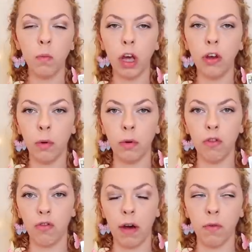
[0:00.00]
why you don't want
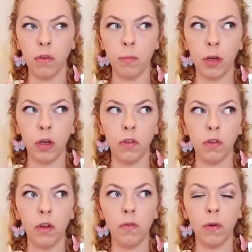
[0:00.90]
to travel is
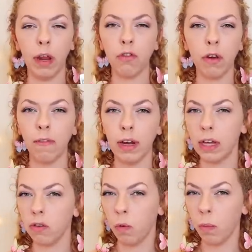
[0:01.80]
because you feel like traveling
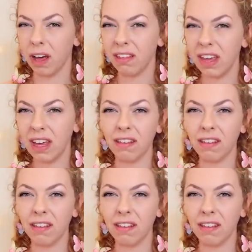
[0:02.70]
is not worth it.